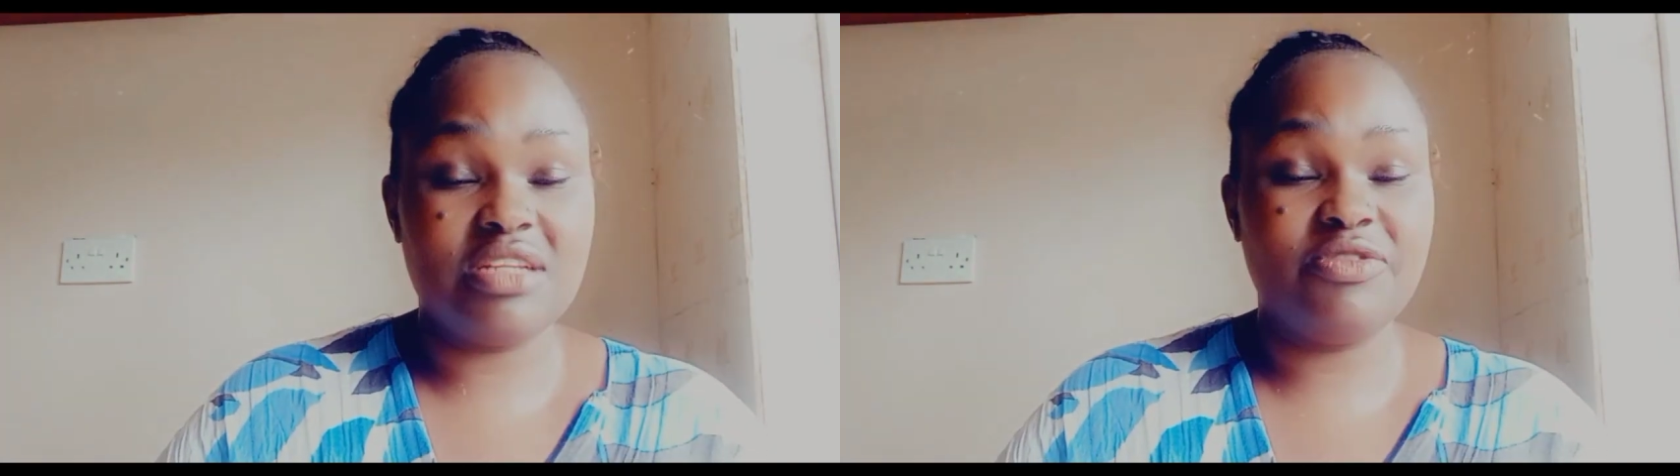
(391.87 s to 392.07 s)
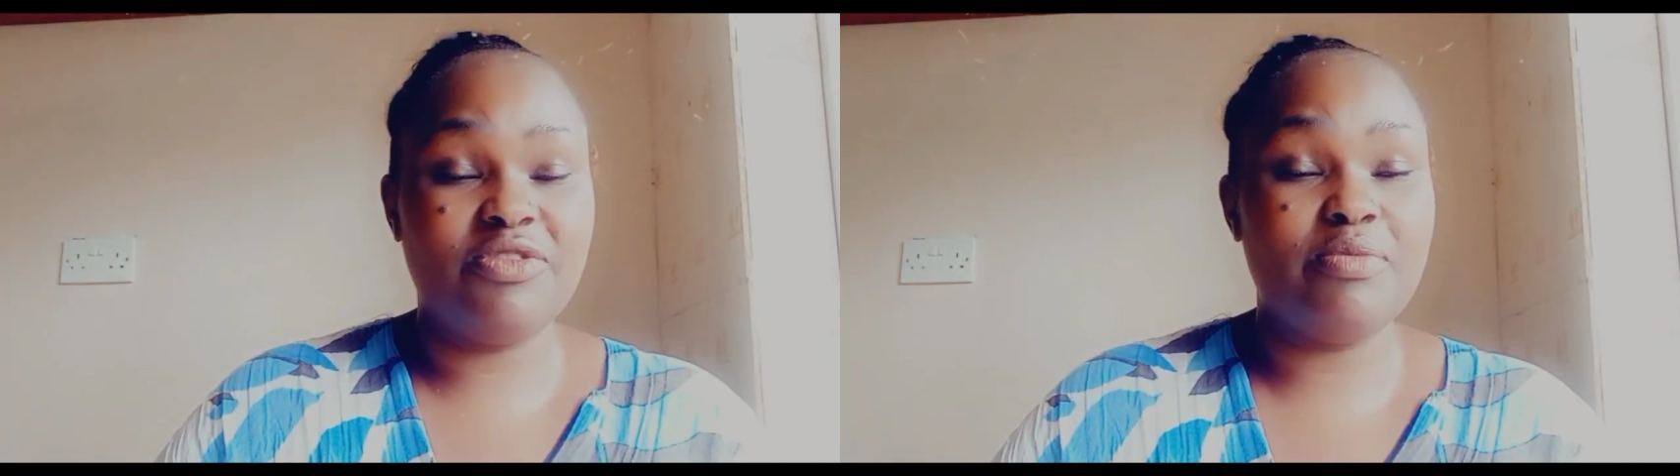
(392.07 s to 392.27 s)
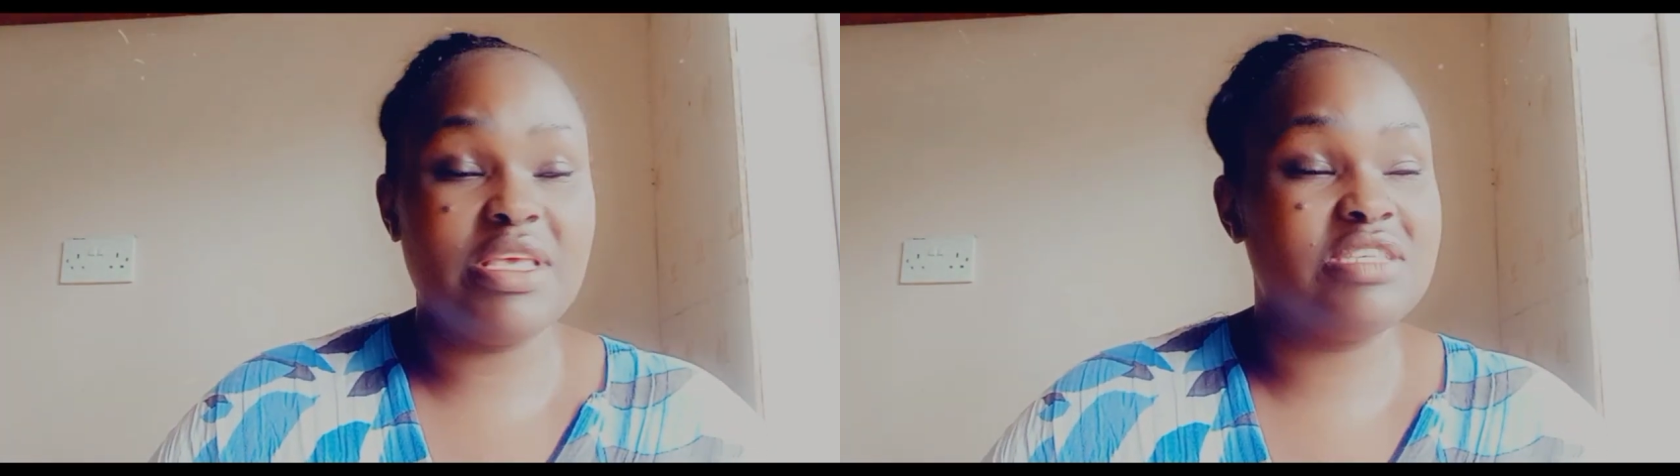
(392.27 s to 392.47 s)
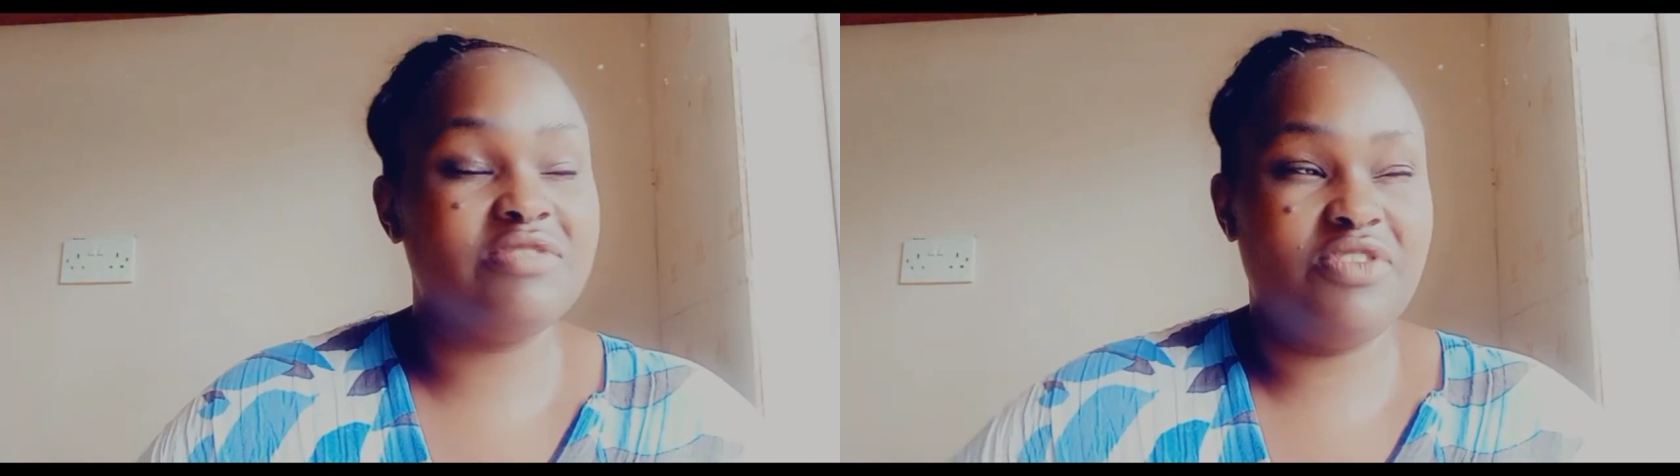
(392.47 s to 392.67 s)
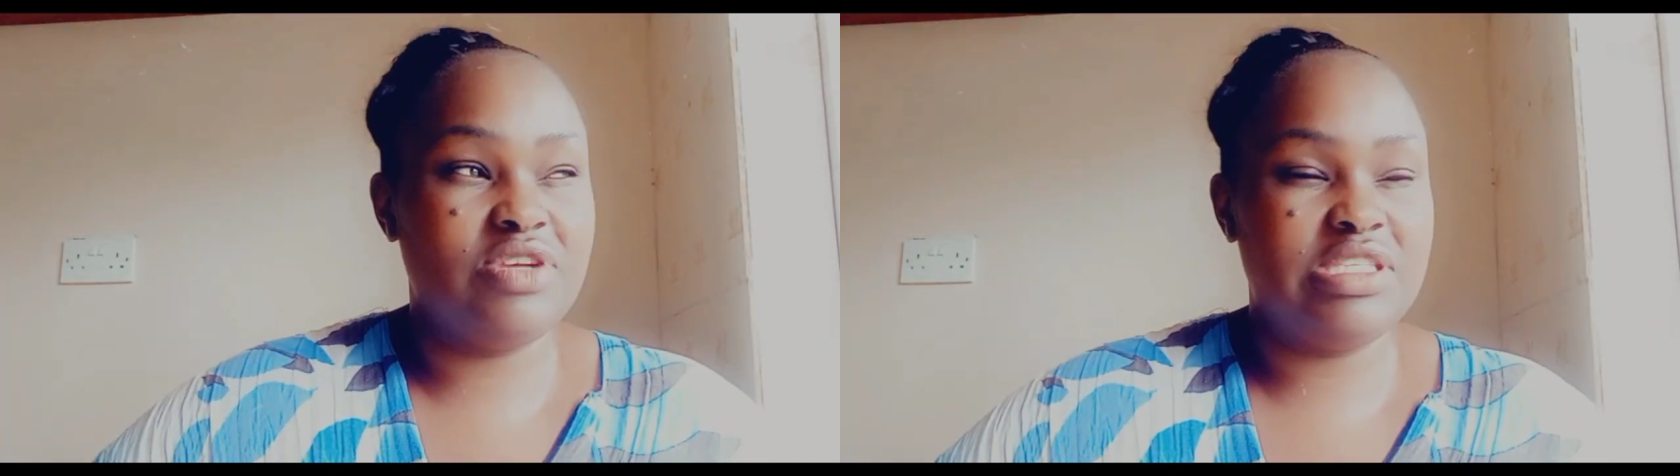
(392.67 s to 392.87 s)
For me, it's
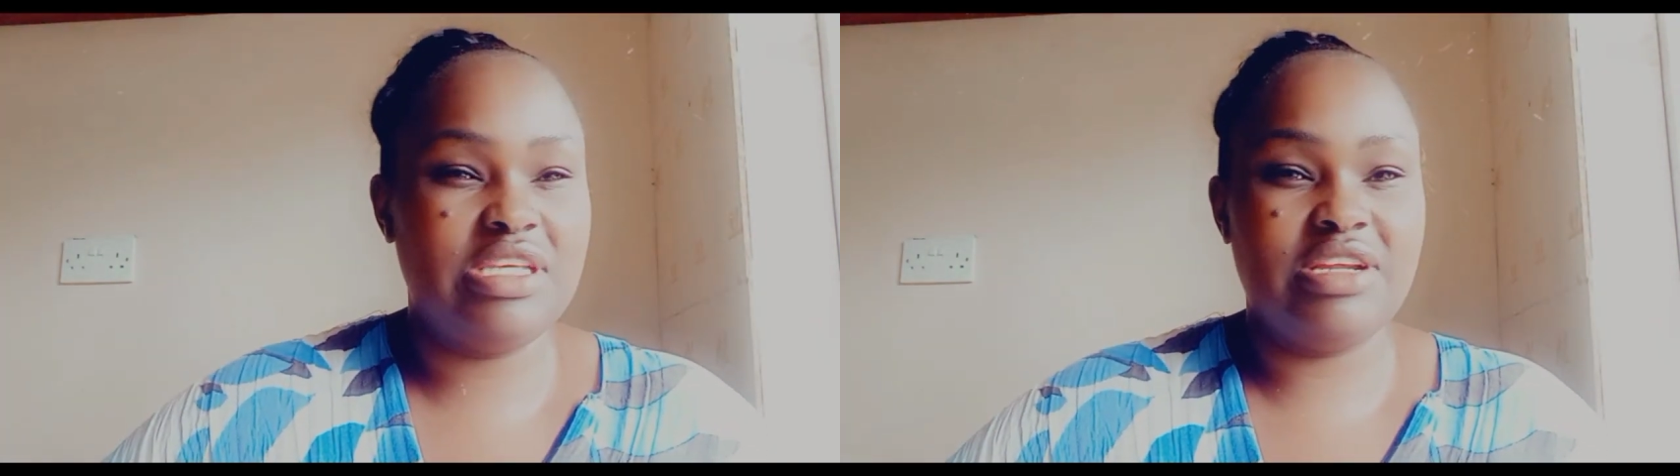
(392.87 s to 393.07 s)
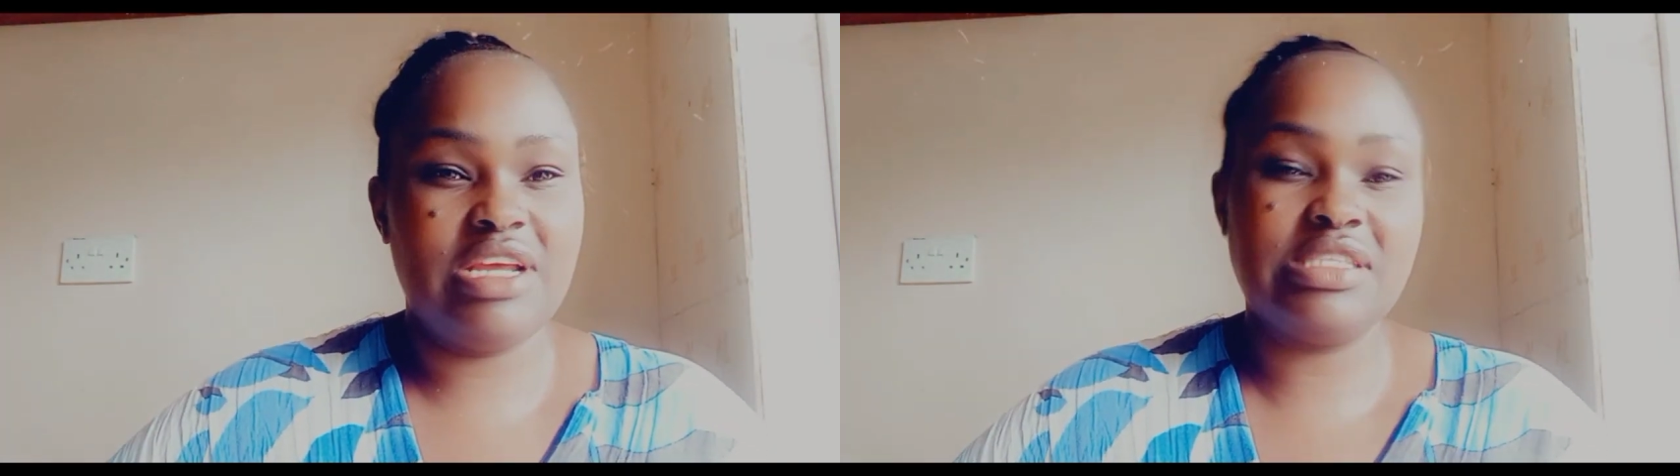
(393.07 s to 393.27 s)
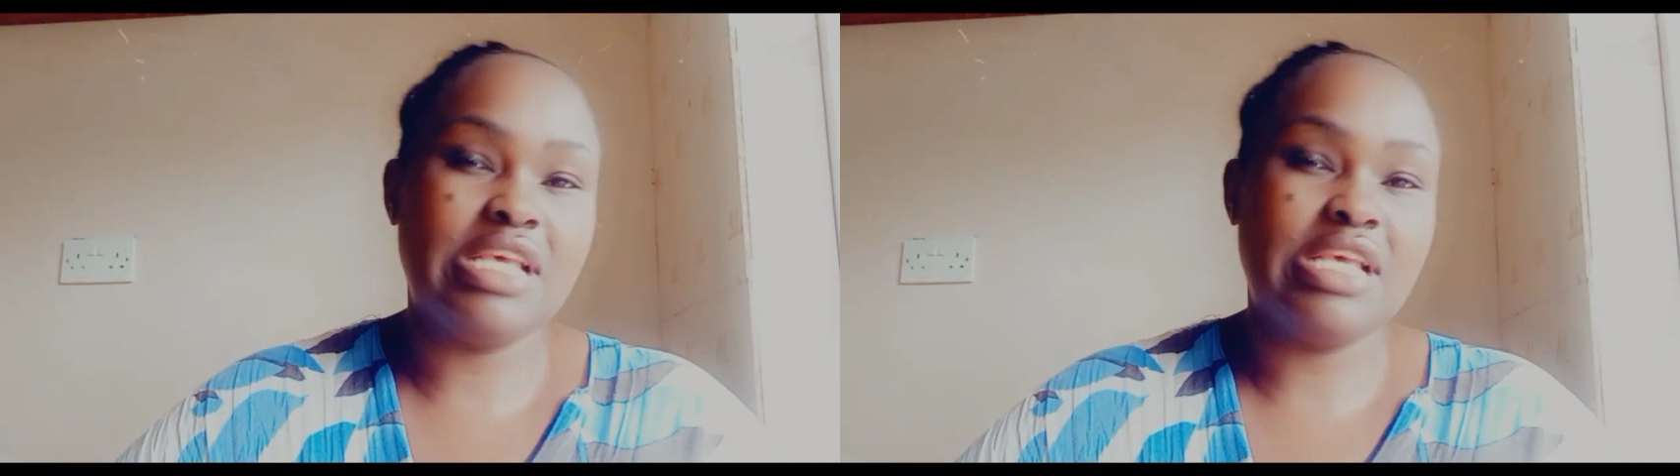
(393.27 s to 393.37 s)
very serious.